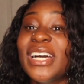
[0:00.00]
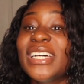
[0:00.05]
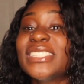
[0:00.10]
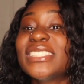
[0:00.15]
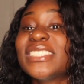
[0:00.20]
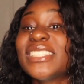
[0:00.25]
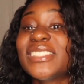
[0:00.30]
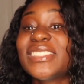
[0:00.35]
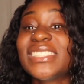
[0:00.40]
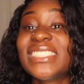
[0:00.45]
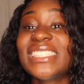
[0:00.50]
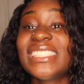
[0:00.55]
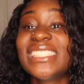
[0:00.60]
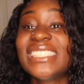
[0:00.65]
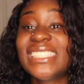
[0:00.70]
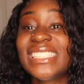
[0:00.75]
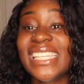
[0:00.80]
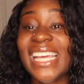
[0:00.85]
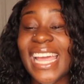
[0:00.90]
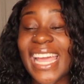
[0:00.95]
So
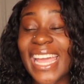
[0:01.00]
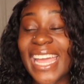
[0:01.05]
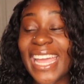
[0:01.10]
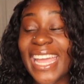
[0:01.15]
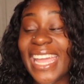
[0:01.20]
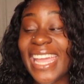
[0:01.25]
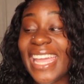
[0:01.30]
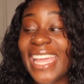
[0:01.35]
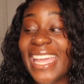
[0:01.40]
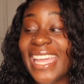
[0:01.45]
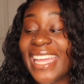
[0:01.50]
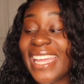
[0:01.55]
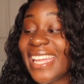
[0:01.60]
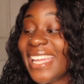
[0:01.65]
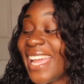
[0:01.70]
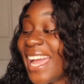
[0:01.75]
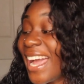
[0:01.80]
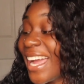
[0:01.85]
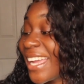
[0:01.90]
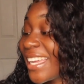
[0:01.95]
today,
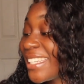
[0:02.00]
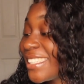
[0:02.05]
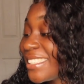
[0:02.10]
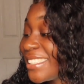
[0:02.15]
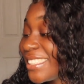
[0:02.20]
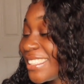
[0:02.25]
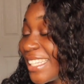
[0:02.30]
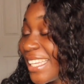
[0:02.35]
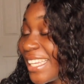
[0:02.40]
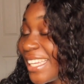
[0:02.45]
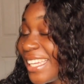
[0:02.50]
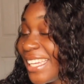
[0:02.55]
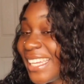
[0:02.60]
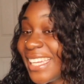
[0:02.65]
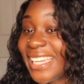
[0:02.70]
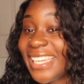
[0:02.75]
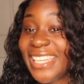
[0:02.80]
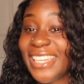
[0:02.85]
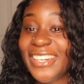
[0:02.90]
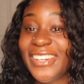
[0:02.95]
y'all can
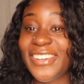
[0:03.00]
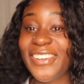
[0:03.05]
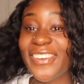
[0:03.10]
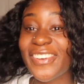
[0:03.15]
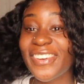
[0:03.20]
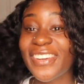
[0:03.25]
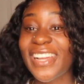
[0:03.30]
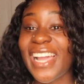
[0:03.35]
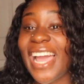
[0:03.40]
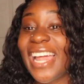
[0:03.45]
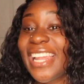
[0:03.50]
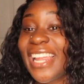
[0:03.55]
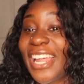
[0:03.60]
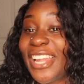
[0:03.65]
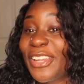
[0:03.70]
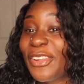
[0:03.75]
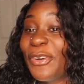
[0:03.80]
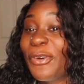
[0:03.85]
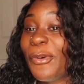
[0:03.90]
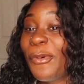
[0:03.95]
see your girl got
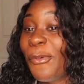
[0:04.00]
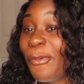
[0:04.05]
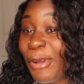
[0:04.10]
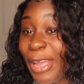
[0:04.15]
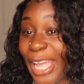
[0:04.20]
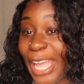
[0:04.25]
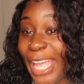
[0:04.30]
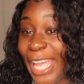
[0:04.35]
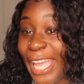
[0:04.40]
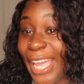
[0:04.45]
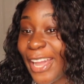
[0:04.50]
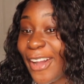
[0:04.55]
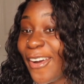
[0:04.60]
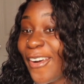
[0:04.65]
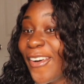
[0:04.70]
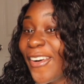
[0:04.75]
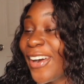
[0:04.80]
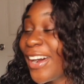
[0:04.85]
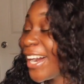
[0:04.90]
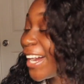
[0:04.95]
a new wig
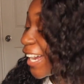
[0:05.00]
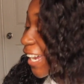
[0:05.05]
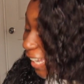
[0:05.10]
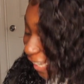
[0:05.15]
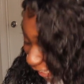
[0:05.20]
on her